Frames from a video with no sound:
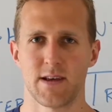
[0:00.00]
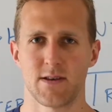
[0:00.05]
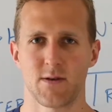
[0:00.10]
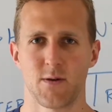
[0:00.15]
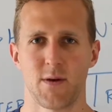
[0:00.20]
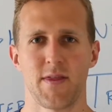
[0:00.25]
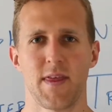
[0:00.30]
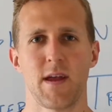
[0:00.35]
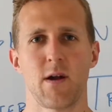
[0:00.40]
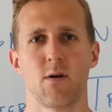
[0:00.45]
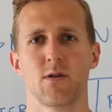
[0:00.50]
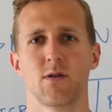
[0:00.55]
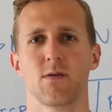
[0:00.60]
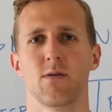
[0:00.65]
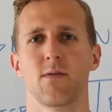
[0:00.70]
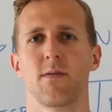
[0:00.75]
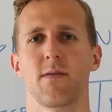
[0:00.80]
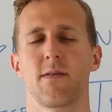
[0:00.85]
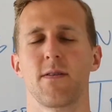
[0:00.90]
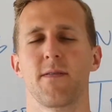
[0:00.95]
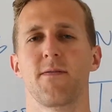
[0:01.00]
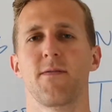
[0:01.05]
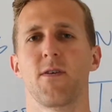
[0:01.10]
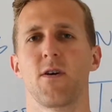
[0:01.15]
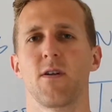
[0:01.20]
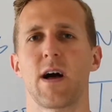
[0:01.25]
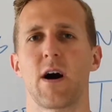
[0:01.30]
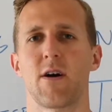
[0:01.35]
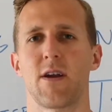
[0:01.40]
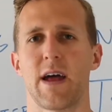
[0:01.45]
So they don't do a
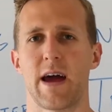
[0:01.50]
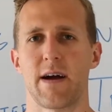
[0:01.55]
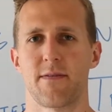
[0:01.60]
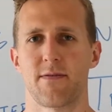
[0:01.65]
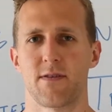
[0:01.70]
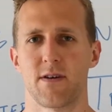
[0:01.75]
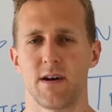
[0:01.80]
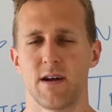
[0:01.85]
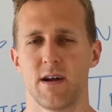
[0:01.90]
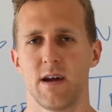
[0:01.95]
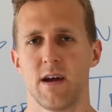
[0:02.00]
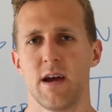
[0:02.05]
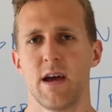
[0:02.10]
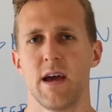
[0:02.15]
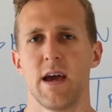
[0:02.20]
full-out effort.